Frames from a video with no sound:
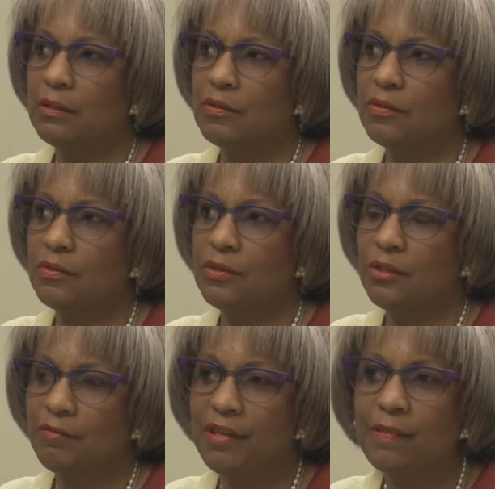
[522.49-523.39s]

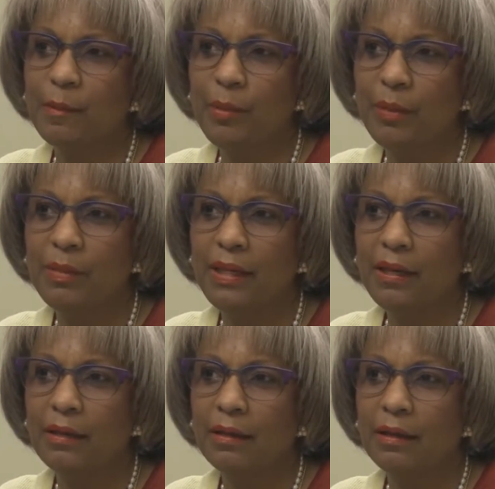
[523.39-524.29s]
serving the
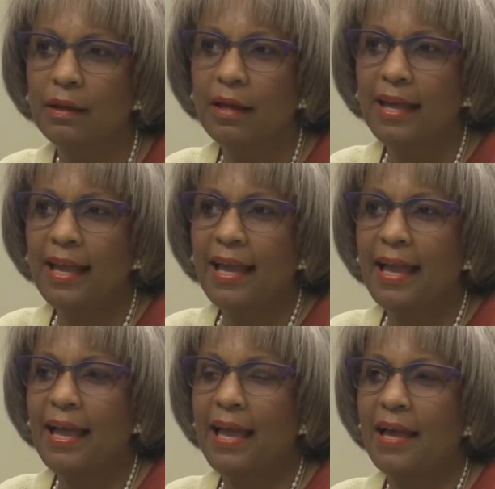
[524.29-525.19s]
public,
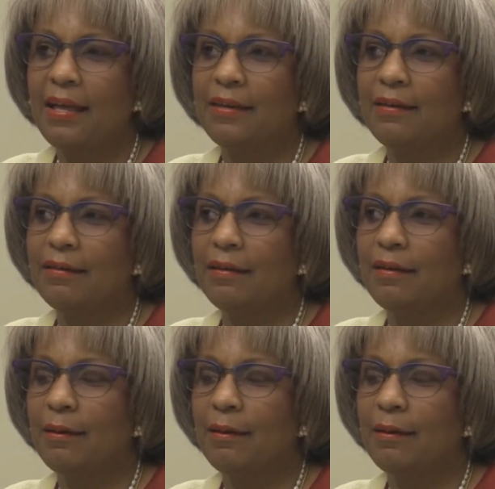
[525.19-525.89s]
and